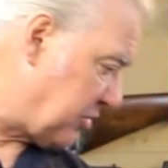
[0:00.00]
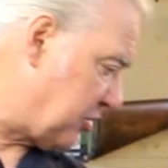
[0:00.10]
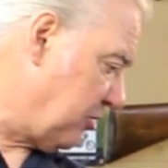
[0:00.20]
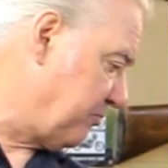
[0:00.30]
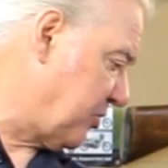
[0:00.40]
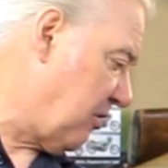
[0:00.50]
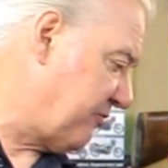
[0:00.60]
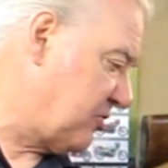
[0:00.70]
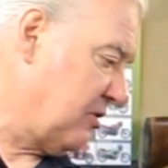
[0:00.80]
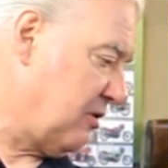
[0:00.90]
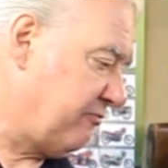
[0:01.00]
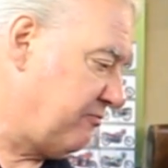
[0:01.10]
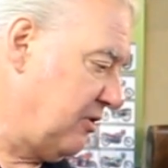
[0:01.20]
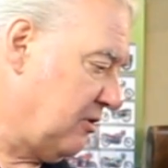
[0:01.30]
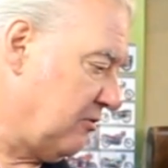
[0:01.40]
the stubs are off,
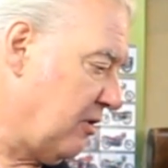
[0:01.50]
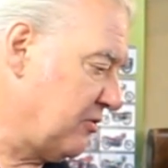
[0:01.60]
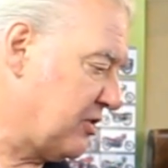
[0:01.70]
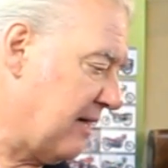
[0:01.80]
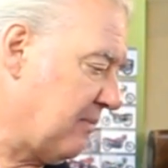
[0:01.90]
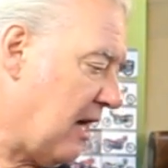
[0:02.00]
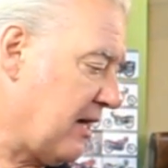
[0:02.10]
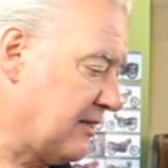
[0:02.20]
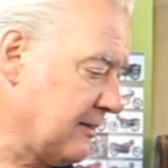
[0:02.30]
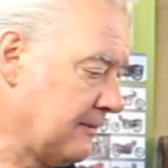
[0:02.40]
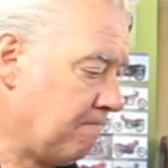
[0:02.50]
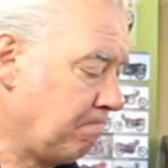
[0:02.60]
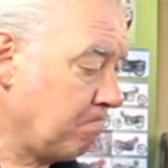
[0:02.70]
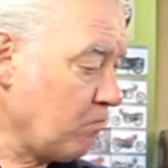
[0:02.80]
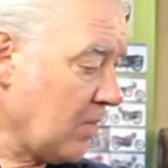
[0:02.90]
you know, not the same height.
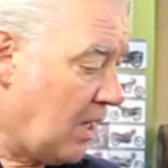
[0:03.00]
Okay.